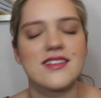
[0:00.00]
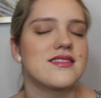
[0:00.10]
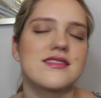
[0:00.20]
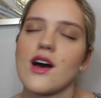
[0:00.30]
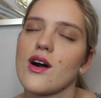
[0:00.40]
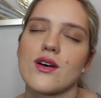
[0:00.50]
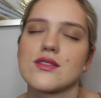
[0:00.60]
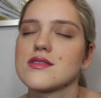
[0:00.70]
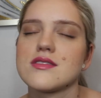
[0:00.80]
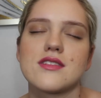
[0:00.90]

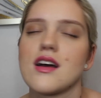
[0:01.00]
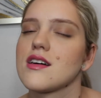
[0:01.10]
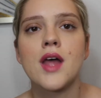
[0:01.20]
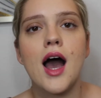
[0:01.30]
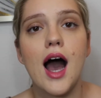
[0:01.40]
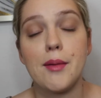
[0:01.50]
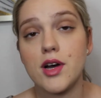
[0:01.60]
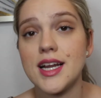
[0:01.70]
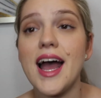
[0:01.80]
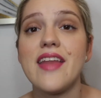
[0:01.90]
Don't. I'm
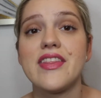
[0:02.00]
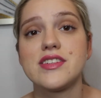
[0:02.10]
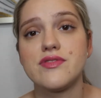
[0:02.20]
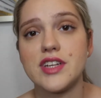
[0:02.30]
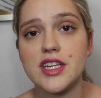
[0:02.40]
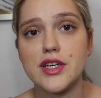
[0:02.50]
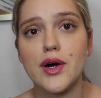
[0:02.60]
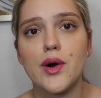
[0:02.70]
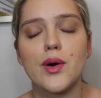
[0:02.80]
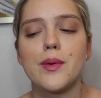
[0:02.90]
gonna end this
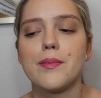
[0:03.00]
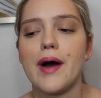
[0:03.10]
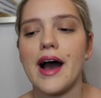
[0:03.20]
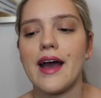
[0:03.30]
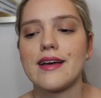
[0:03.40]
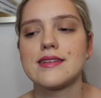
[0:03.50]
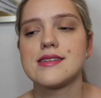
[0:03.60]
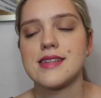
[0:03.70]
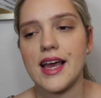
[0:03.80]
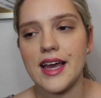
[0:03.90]
video by
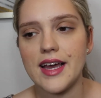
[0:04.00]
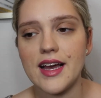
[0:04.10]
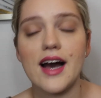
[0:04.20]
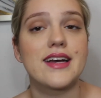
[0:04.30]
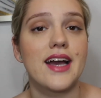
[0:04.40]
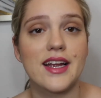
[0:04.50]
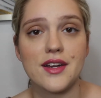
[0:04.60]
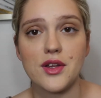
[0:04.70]
saying again,